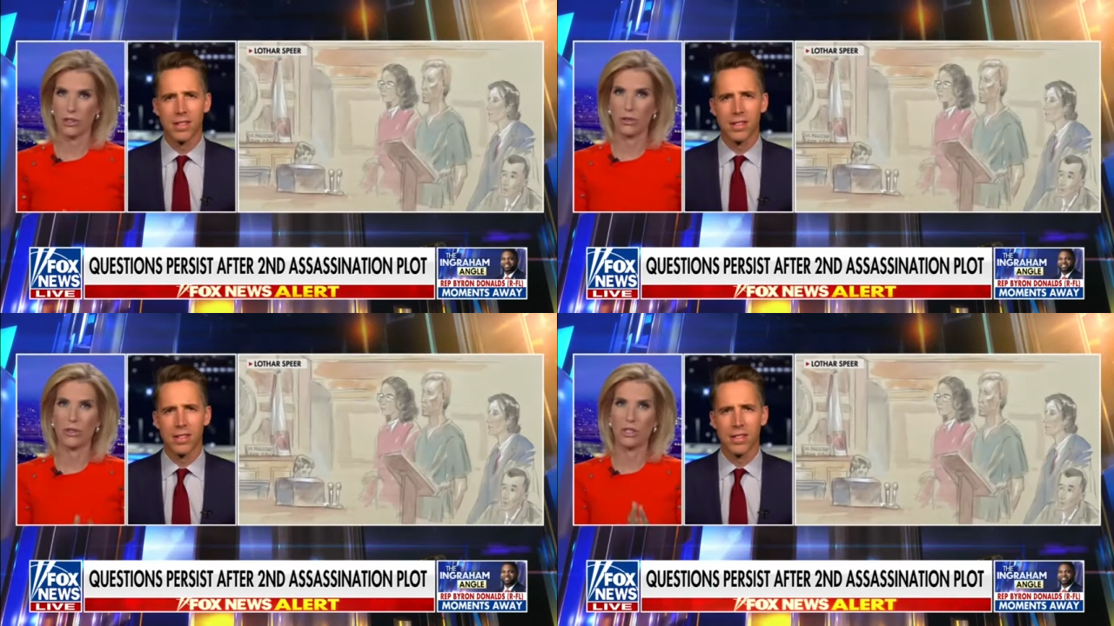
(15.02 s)

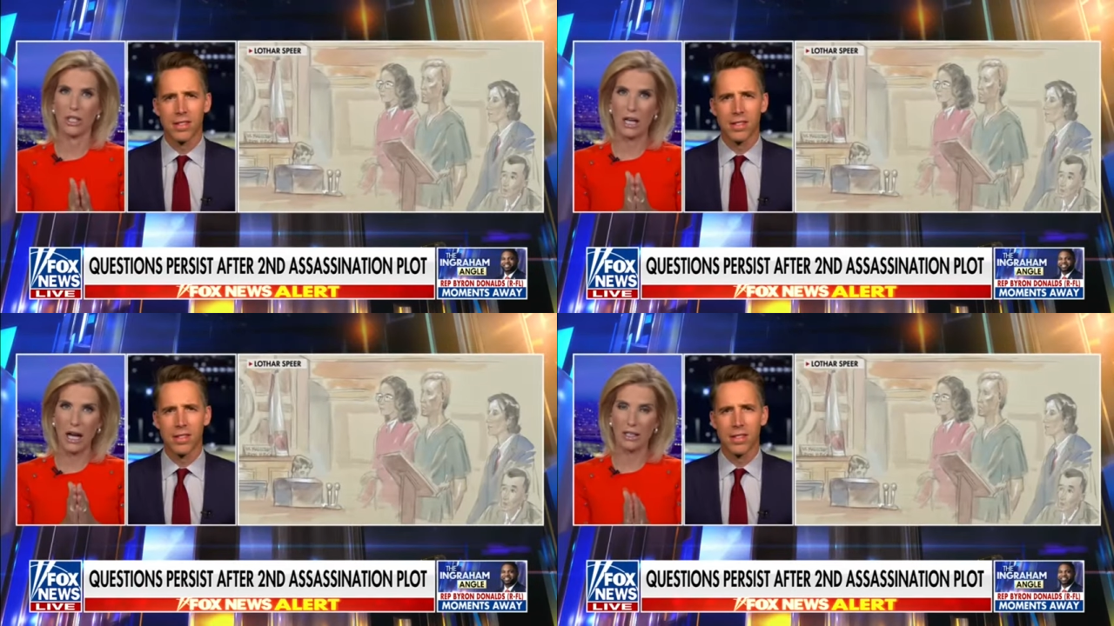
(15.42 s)
Speaker 1: shooter
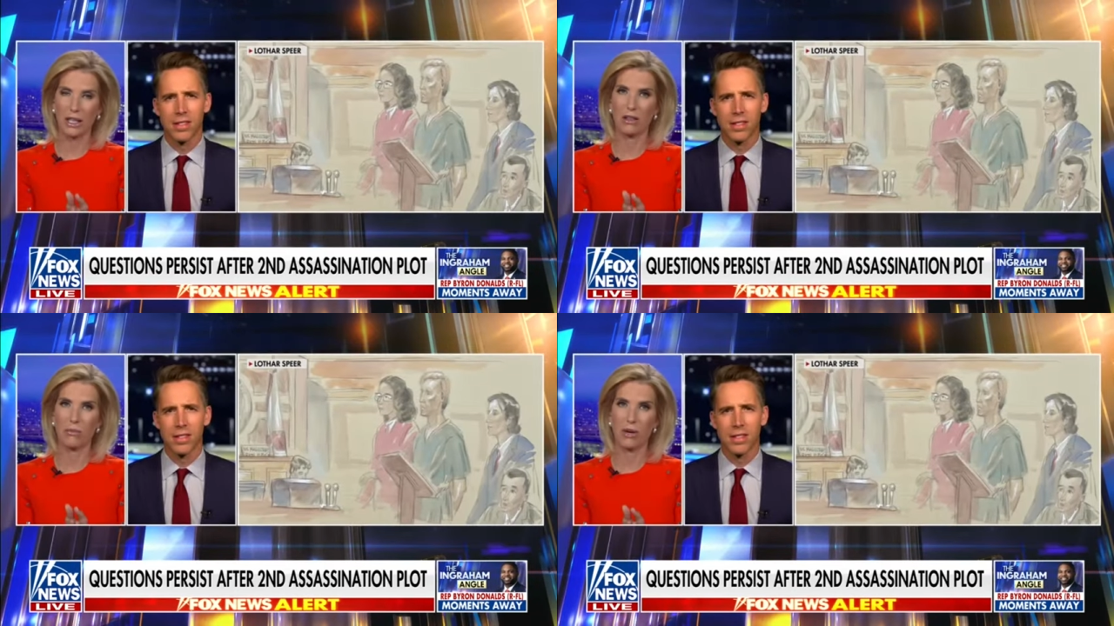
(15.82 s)
did not
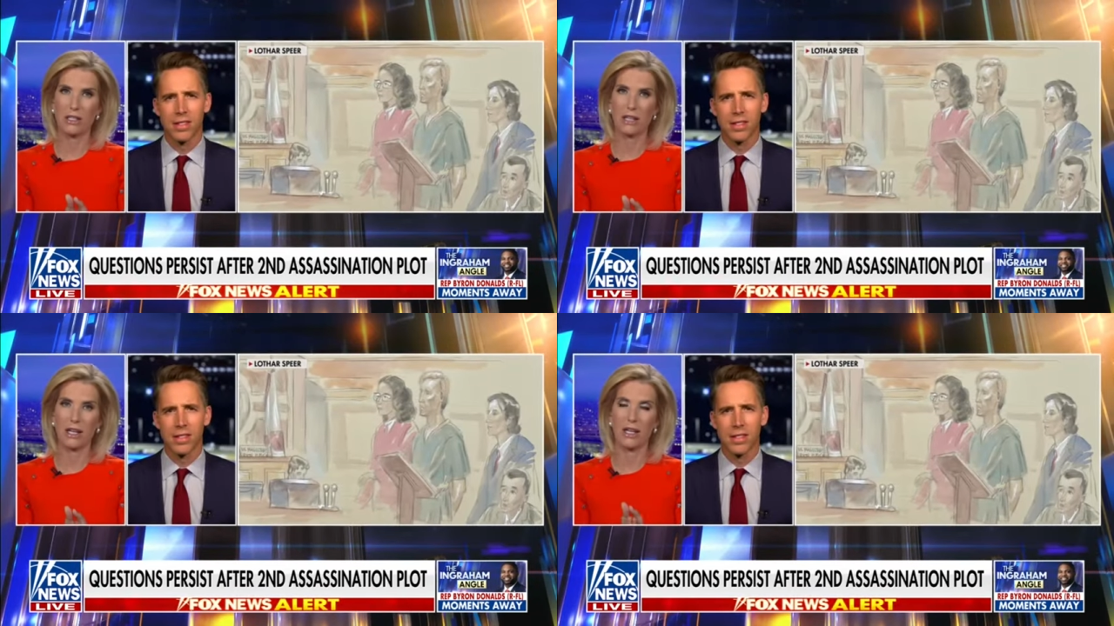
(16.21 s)
get the
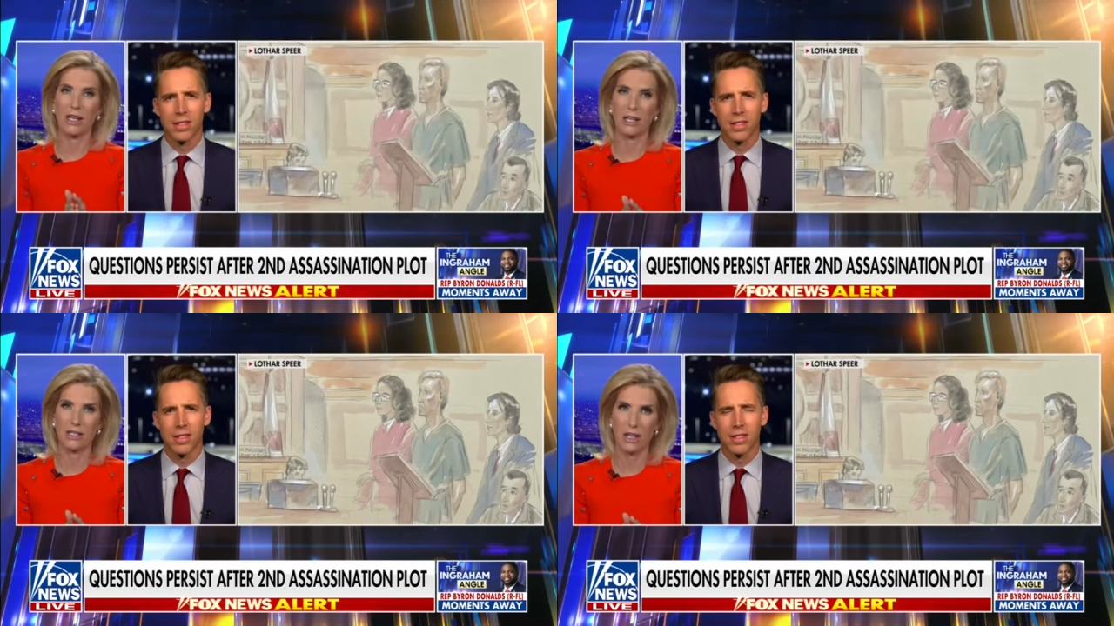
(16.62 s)
president
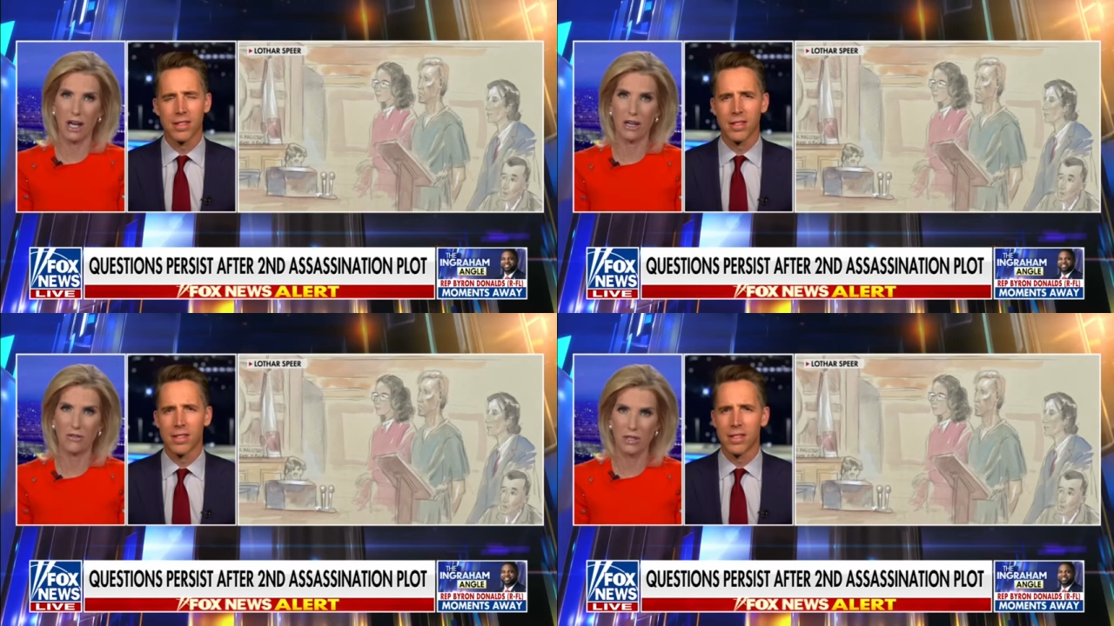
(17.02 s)
in his
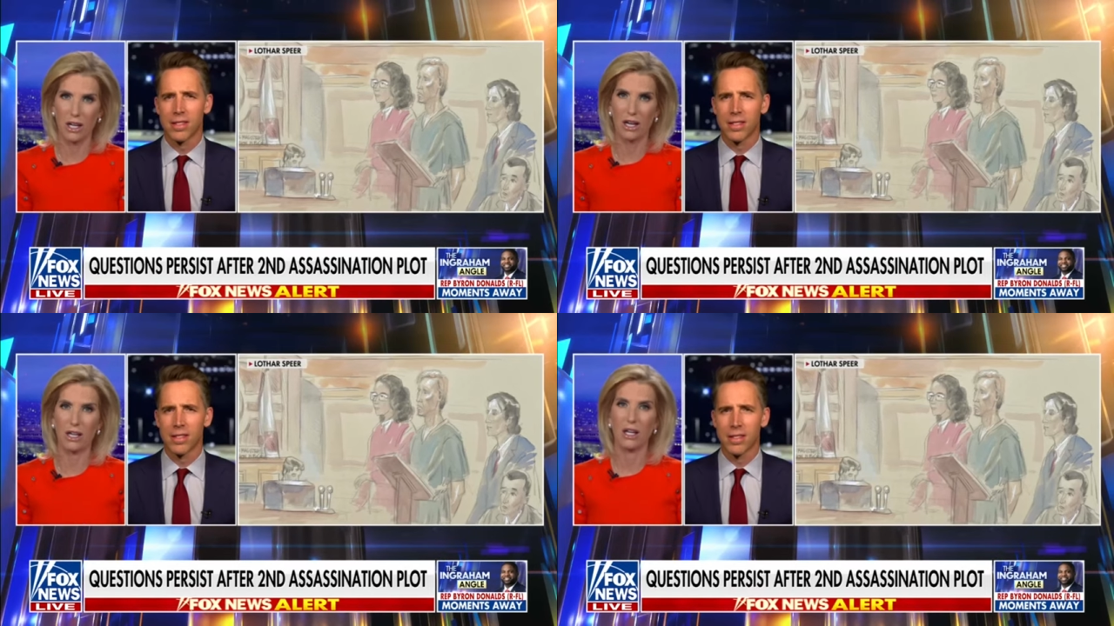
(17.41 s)
line of
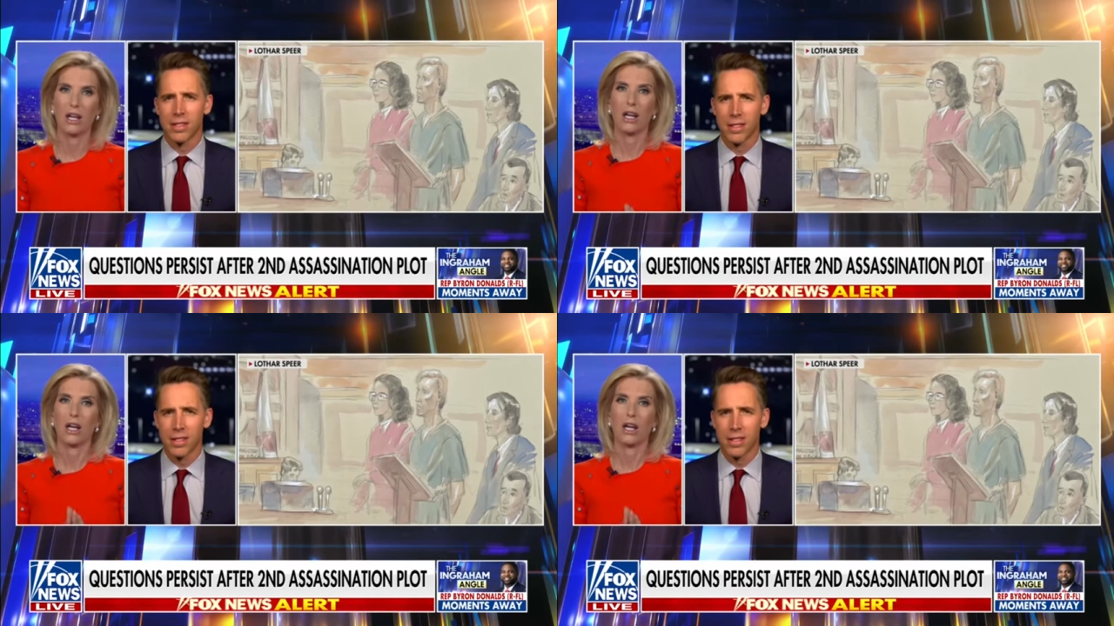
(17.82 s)
sight.